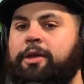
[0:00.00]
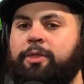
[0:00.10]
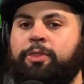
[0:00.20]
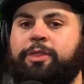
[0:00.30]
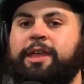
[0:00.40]

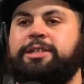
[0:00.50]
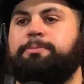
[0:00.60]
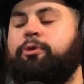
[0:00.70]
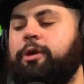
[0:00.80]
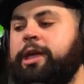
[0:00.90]
This
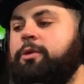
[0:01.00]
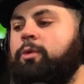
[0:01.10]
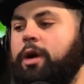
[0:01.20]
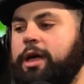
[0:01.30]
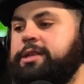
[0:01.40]
point
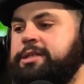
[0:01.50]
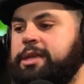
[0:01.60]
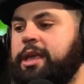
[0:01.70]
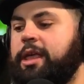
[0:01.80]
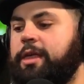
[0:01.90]
was
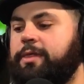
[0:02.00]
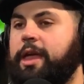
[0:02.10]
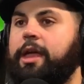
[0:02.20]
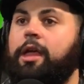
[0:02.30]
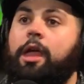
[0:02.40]

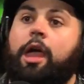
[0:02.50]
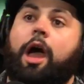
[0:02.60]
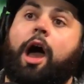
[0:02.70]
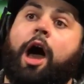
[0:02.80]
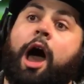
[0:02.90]
that
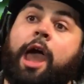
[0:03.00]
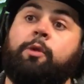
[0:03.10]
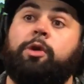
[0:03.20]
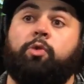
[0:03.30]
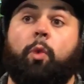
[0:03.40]
I
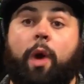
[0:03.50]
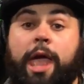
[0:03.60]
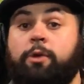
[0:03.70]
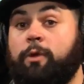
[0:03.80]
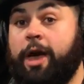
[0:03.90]
would
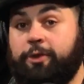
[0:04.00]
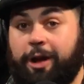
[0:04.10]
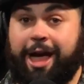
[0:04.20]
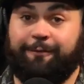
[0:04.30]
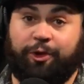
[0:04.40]
way rather
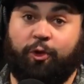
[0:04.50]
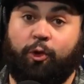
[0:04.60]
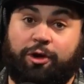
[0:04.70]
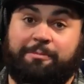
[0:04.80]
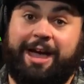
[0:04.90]
have a
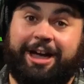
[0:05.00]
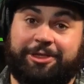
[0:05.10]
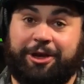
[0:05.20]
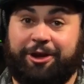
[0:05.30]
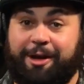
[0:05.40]
quarterback
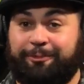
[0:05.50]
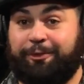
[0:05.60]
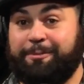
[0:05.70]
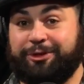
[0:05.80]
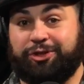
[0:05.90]
that comes
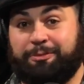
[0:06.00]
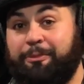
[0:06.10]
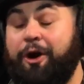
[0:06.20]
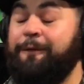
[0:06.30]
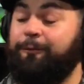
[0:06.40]
from a
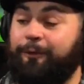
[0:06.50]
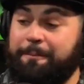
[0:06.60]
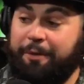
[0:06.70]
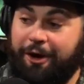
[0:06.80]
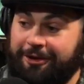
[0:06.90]
small
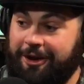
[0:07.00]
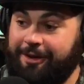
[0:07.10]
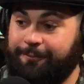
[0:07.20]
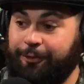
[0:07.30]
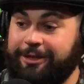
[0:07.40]
football
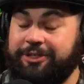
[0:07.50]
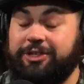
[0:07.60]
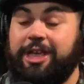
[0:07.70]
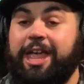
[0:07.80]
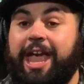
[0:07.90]
conference
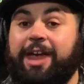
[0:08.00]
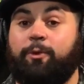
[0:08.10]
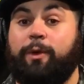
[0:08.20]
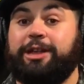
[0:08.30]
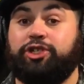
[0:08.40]

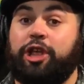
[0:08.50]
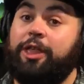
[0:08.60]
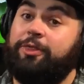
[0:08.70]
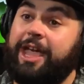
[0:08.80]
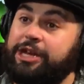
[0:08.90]
in which
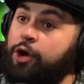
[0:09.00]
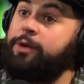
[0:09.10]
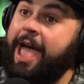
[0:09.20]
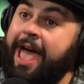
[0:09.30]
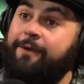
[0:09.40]
they don't
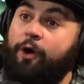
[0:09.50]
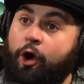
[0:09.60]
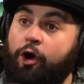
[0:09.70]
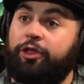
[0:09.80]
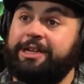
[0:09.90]
have
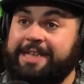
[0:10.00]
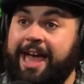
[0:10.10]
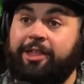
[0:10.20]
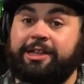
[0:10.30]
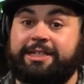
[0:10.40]
all the
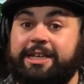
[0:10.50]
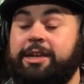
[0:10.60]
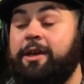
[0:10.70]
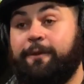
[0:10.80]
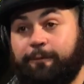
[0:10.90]

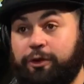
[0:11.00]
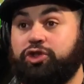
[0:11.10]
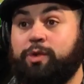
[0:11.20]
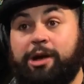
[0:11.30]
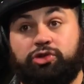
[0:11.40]
talented
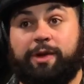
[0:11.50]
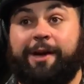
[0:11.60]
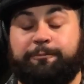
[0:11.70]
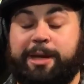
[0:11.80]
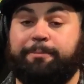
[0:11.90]
first-round
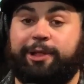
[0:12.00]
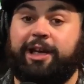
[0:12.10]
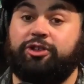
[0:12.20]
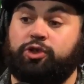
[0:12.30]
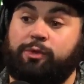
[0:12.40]
draft pick
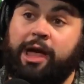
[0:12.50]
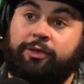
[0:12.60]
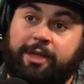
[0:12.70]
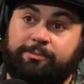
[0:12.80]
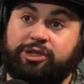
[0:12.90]
players
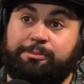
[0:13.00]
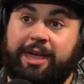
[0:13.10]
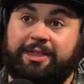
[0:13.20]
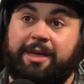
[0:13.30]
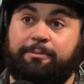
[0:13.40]
around them to
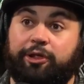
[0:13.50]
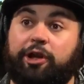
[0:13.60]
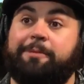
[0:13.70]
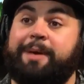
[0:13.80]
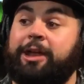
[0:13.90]
make them
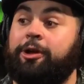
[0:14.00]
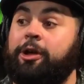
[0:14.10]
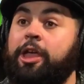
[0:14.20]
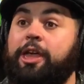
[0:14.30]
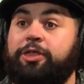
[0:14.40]
look better.
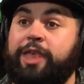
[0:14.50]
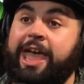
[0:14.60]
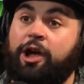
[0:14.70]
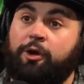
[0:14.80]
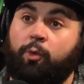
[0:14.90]

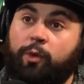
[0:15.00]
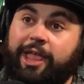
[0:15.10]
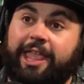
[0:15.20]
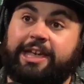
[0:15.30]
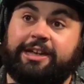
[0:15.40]
They are
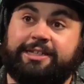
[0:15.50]
willing a